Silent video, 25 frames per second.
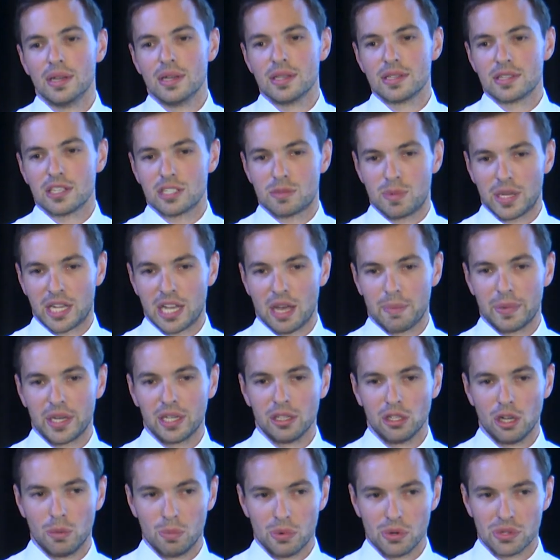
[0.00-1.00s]
So it's becoming
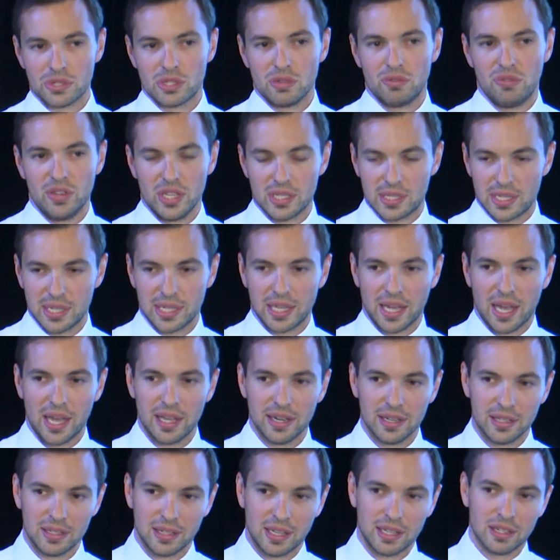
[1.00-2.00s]
a lot more
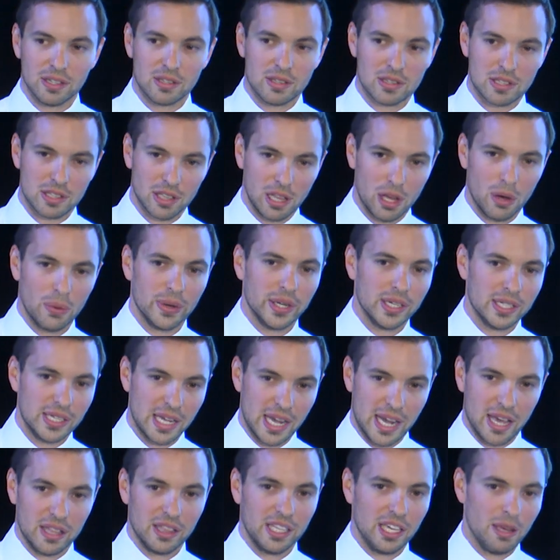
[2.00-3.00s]
sophisticated, and it's slowing
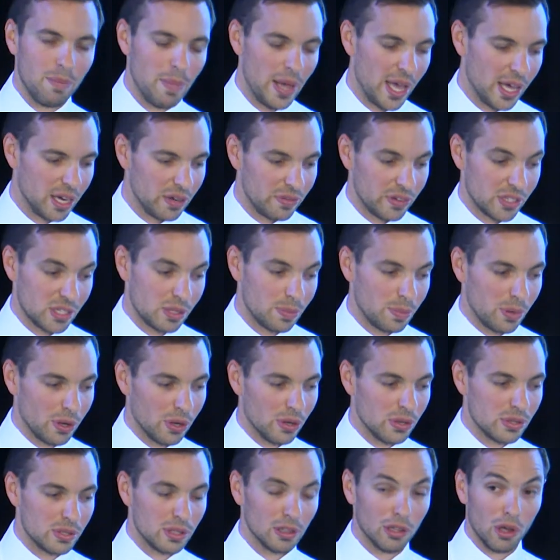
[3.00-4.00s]
down the amount of, I
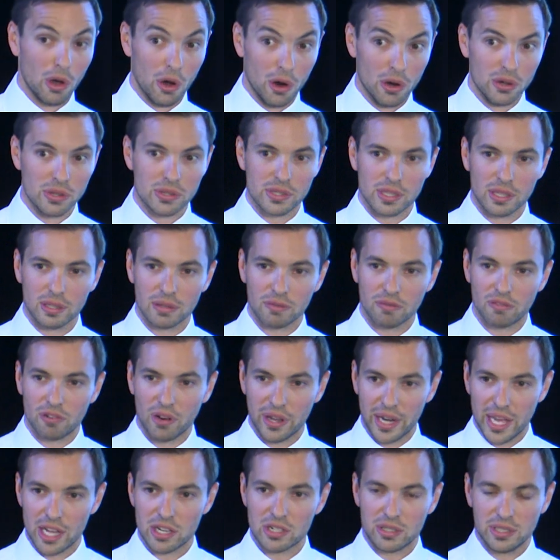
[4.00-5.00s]
suppose, loans that
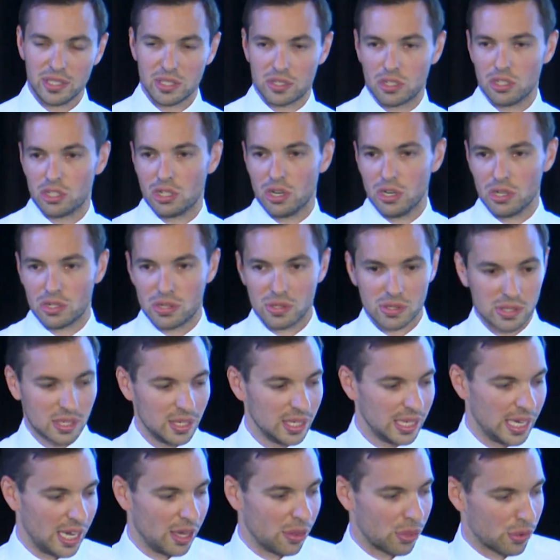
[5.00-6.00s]
financial institutions
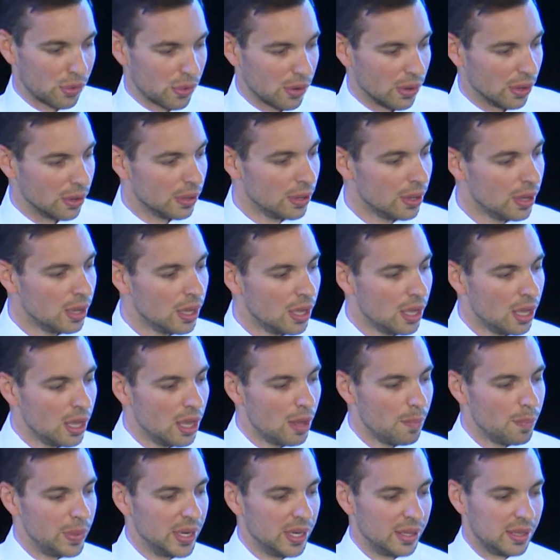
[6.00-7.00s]
can get through.
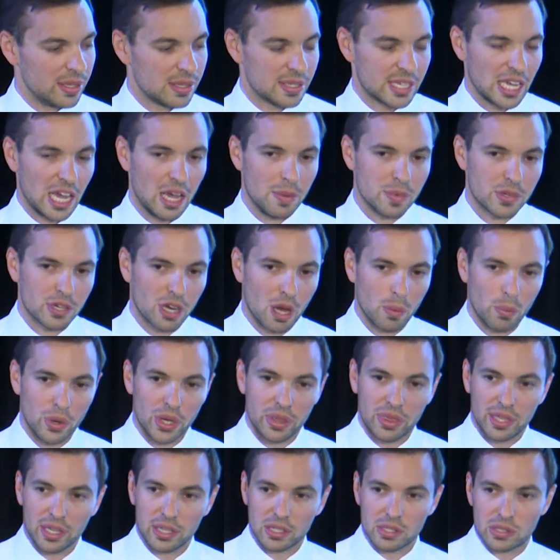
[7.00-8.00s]
But at the same time,
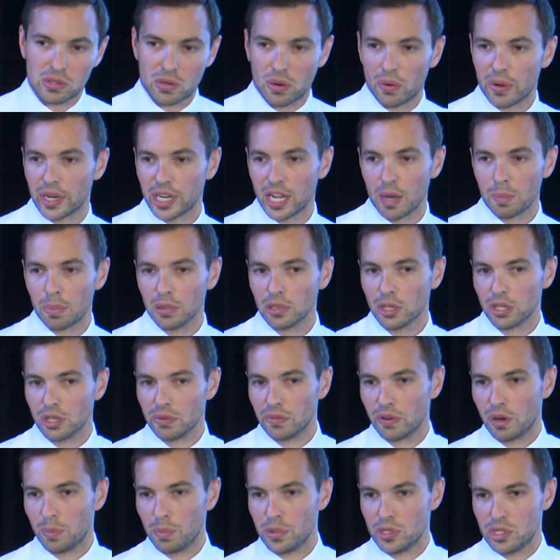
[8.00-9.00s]
we think it's throwing up a lot
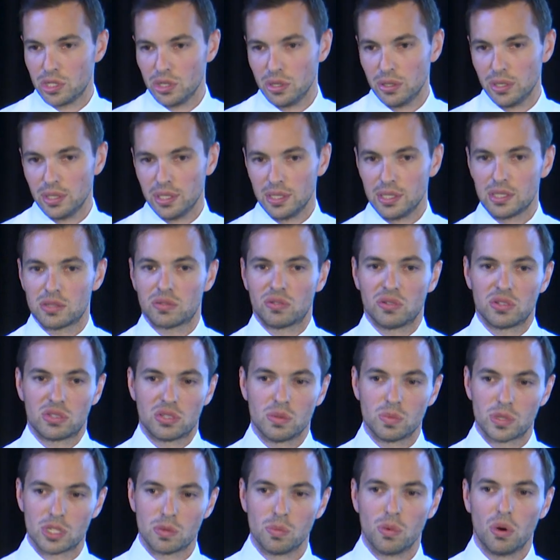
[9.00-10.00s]
of opportunities for
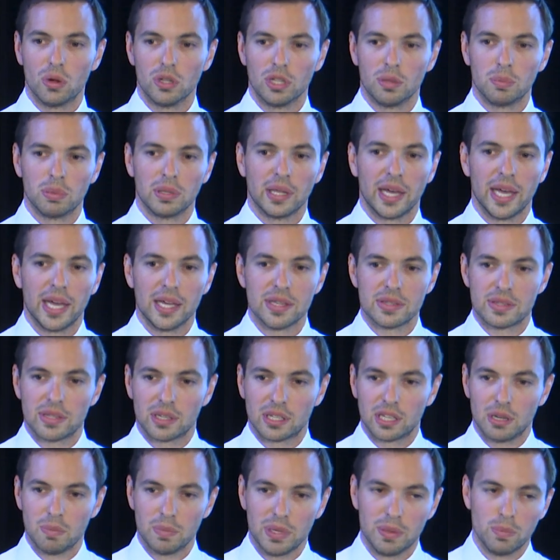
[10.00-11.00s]
some smaller players
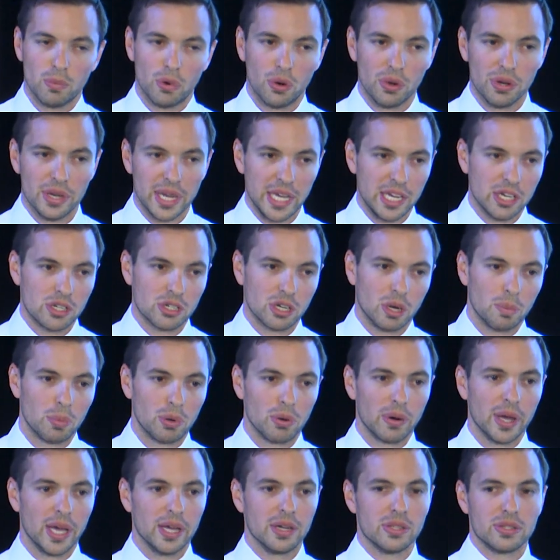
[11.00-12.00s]
that can be more niche
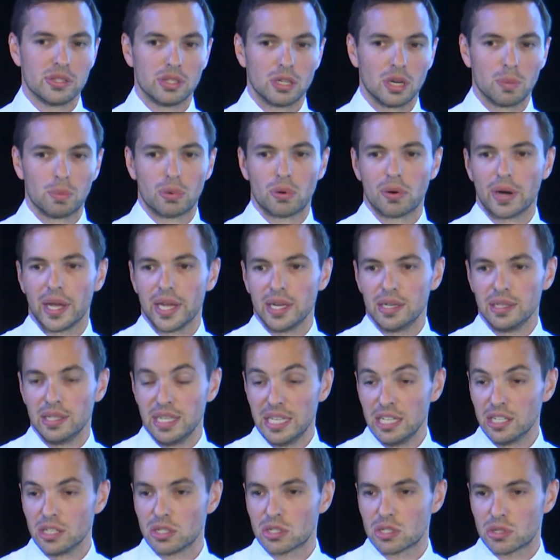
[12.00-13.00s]
operators and operate in
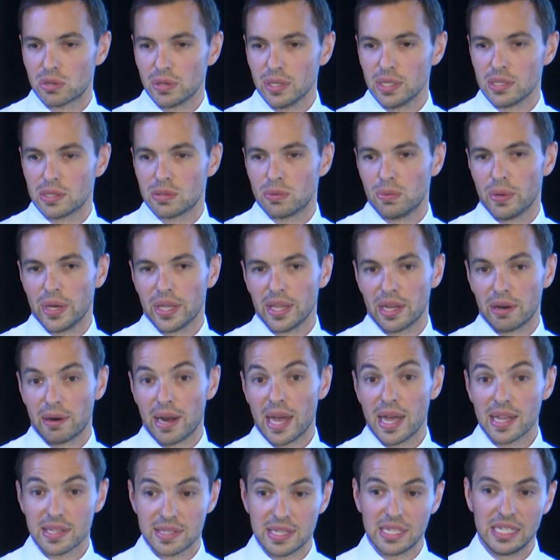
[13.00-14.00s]
industries where there
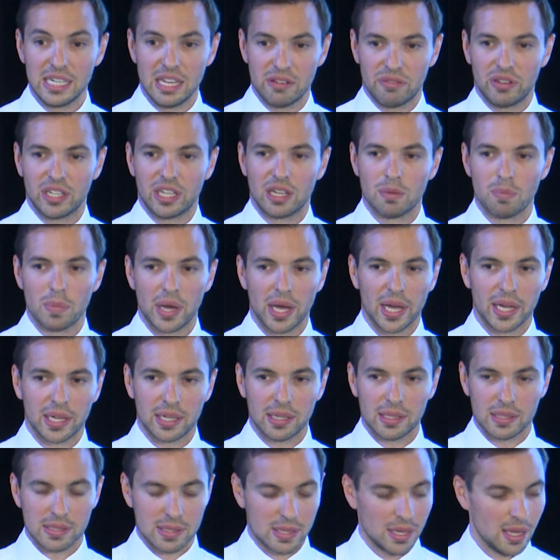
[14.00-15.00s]
are significant
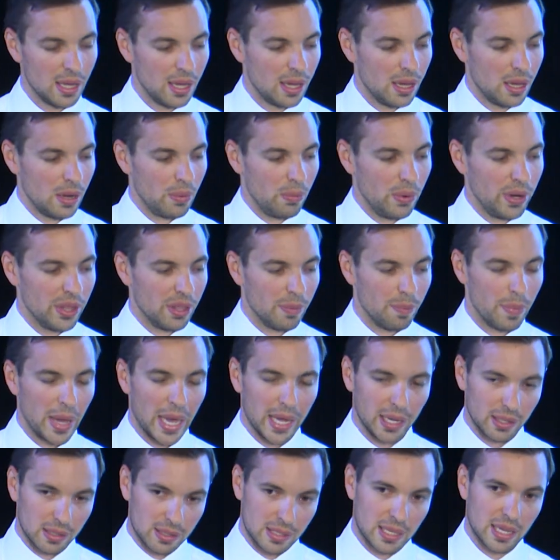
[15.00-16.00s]
markets where the
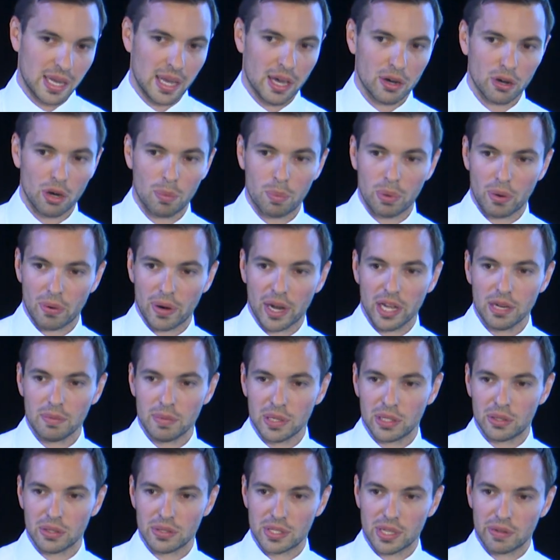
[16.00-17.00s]
banks can't operate
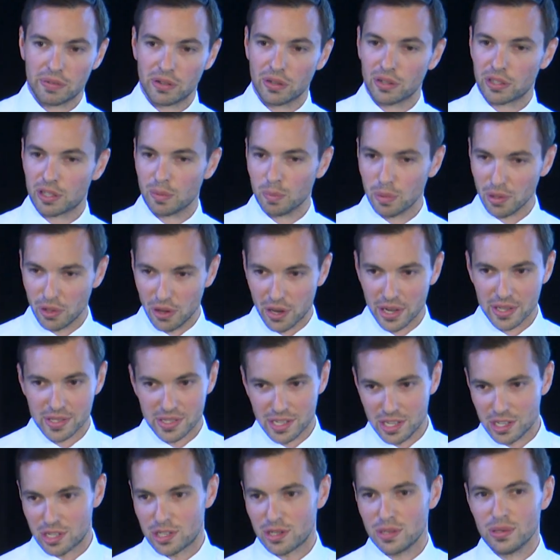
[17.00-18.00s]
because they've got
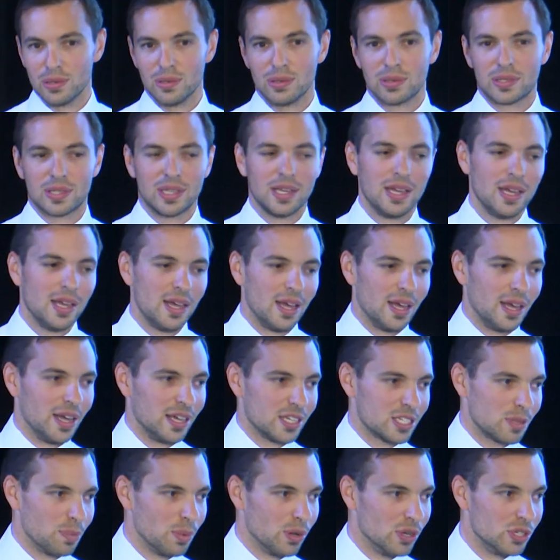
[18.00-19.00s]
compliance issues,
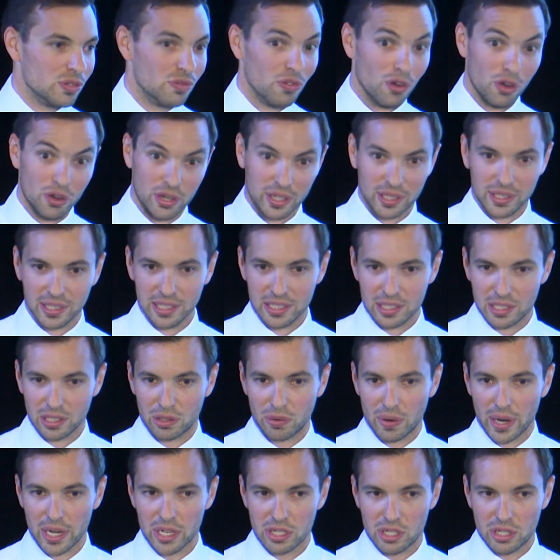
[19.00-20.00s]
I suppose vertical
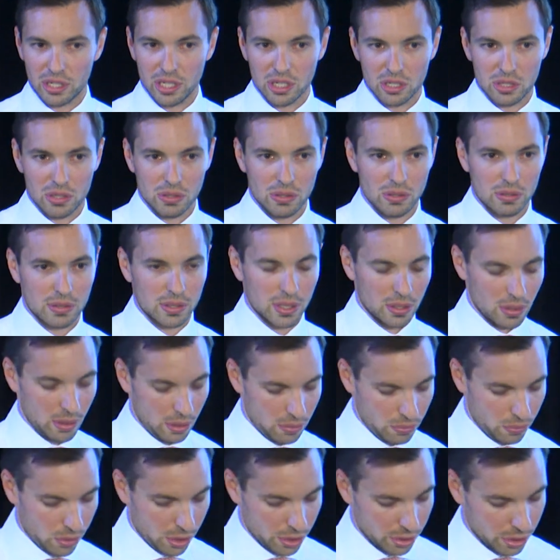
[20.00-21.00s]
integration issues
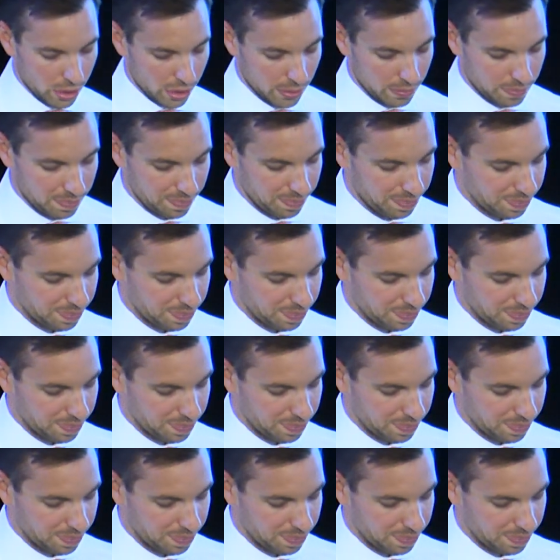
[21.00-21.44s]
and whatnot.